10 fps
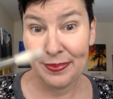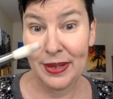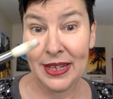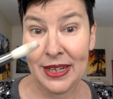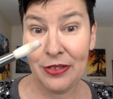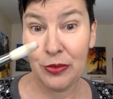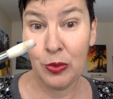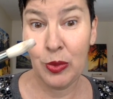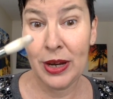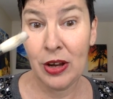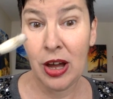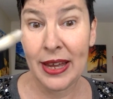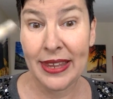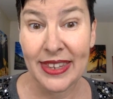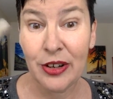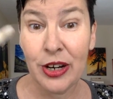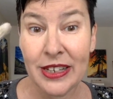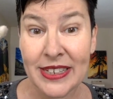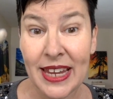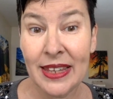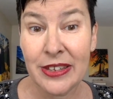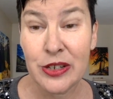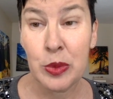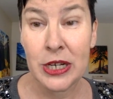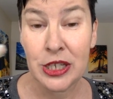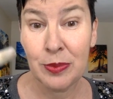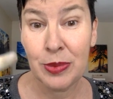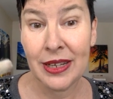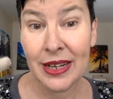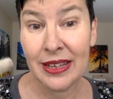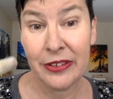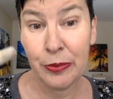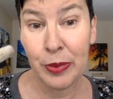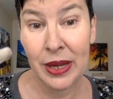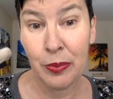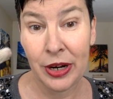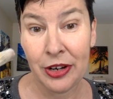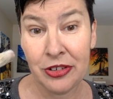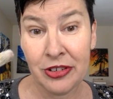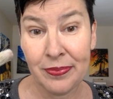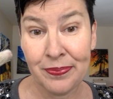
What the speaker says: Because why not? There is endless possibility in this paintbrush.